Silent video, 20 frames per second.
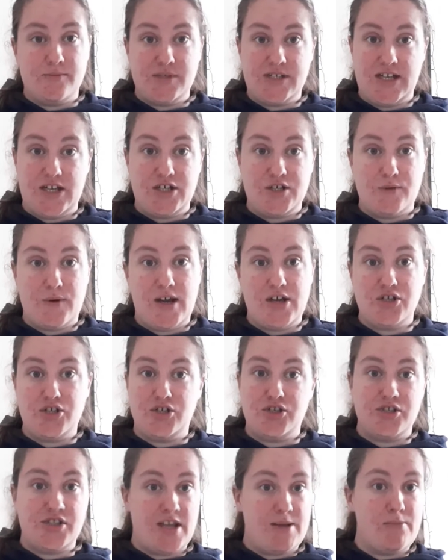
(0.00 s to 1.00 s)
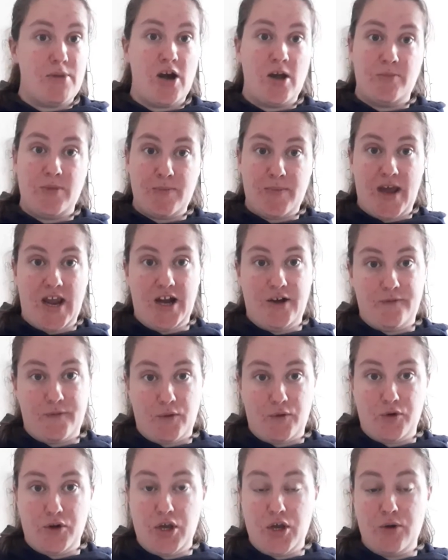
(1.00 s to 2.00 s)
situations they might be paid
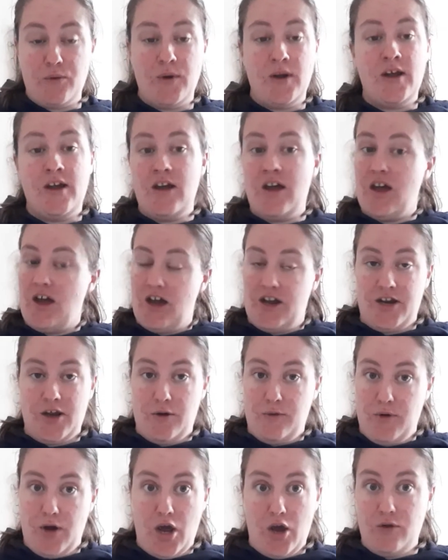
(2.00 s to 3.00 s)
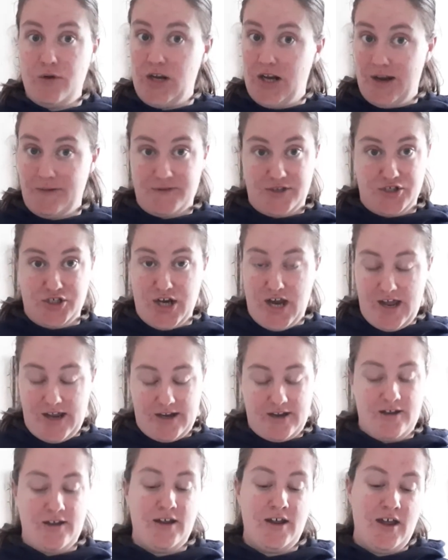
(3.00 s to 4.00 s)
for you. I don't know, you'll have to check.
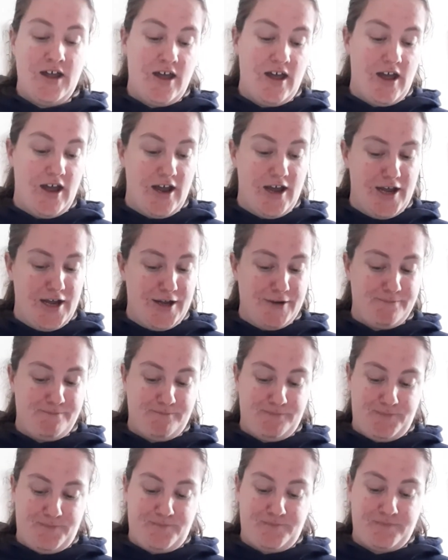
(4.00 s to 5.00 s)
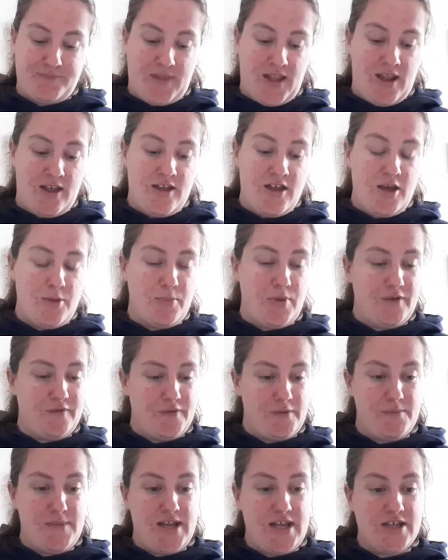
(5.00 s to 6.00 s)
But for
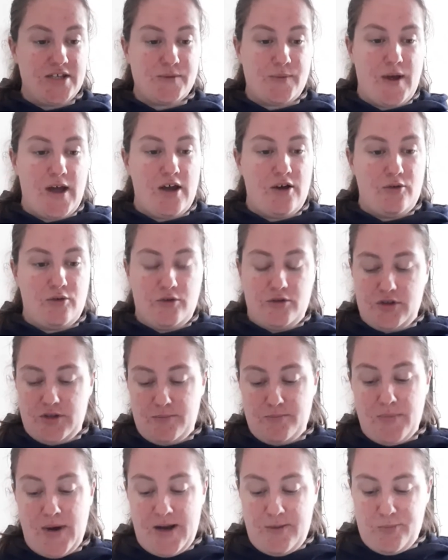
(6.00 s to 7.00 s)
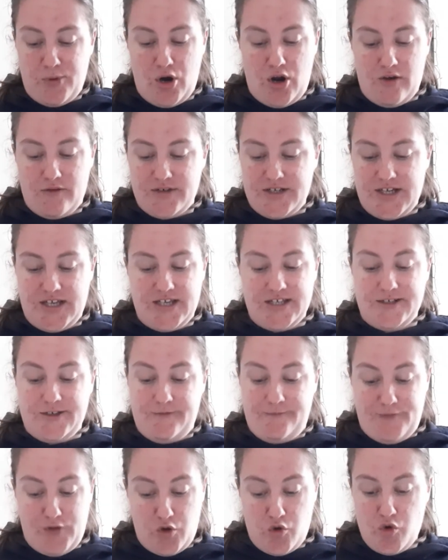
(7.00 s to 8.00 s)
me as well, the main priority is your
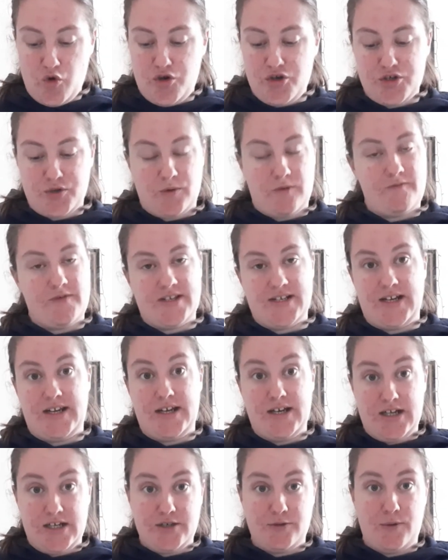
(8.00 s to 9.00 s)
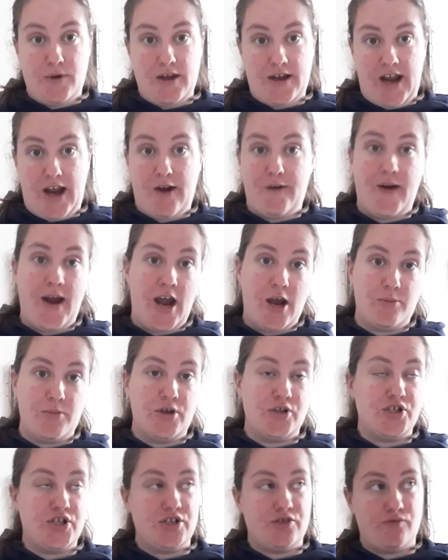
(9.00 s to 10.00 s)
food. So obviously you need to work out how
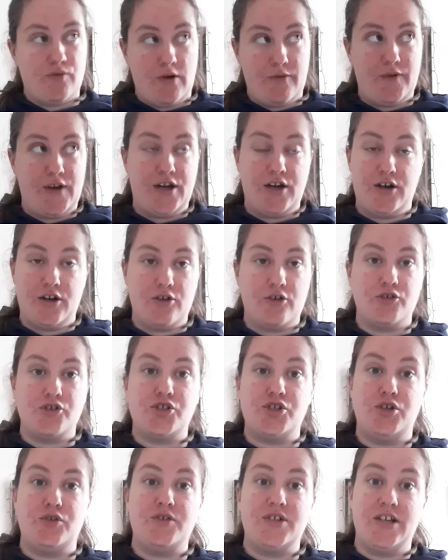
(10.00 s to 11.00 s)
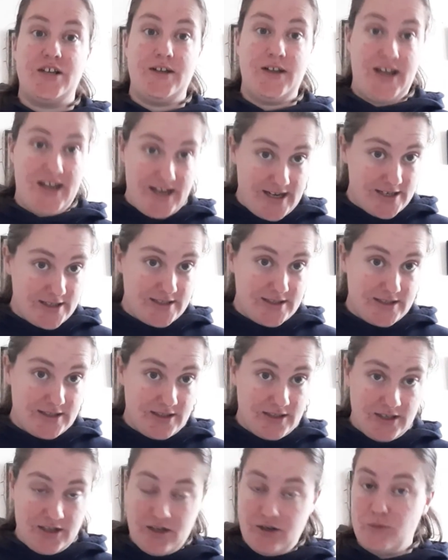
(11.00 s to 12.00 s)
much it's roughly going to cost you to eat
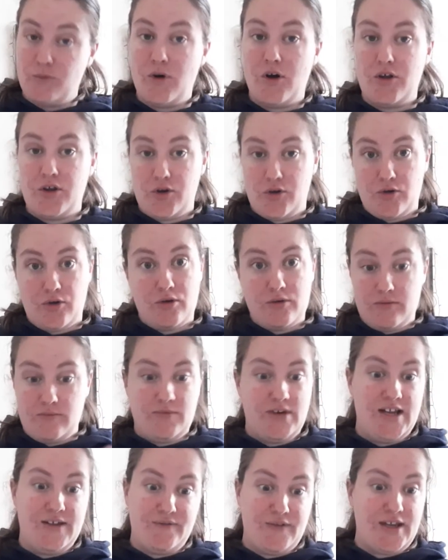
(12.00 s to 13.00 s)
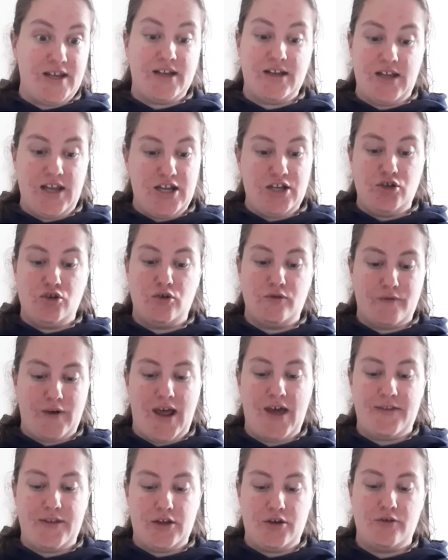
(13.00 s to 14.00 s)
while you're living in your
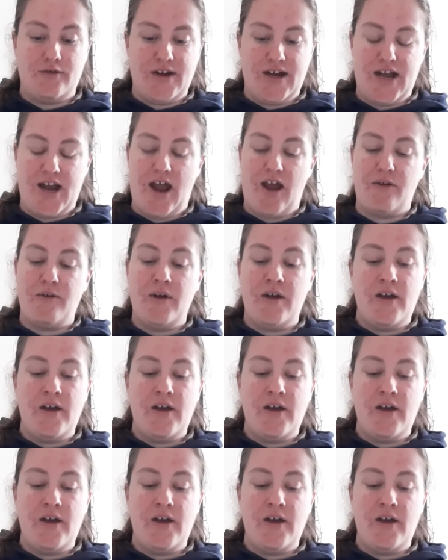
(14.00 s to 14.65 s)
flat that you're in now.